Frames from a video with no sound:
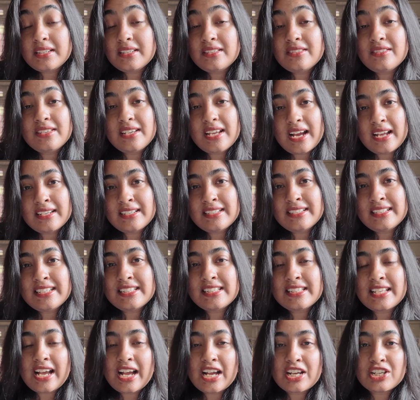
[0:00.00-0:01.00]
in reality
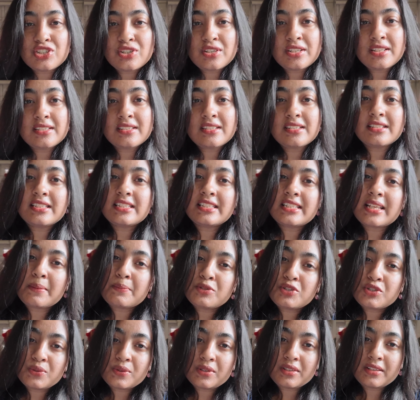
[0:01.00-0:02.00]
it's actually a
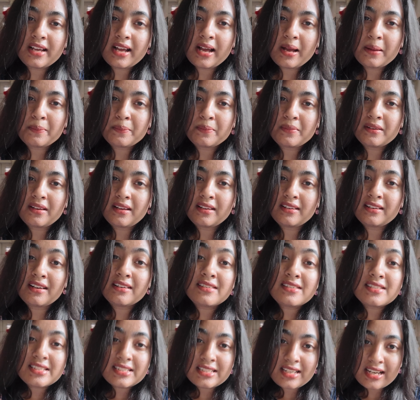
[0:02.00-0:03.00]
conceptual gap, an
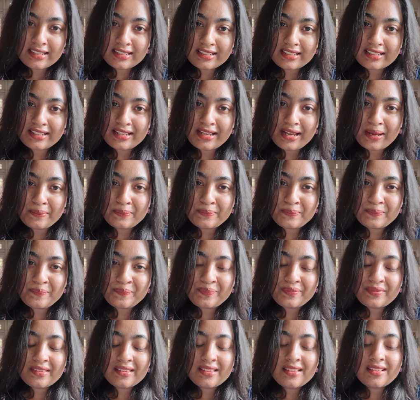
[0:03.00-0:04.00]
understanding gap.
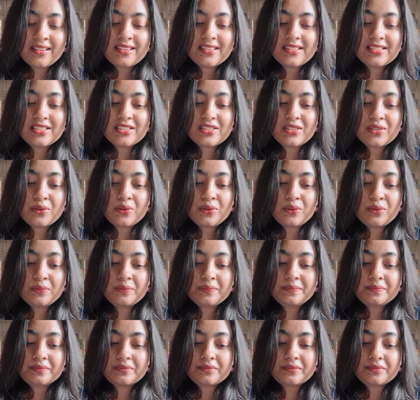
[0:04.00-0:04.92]
So,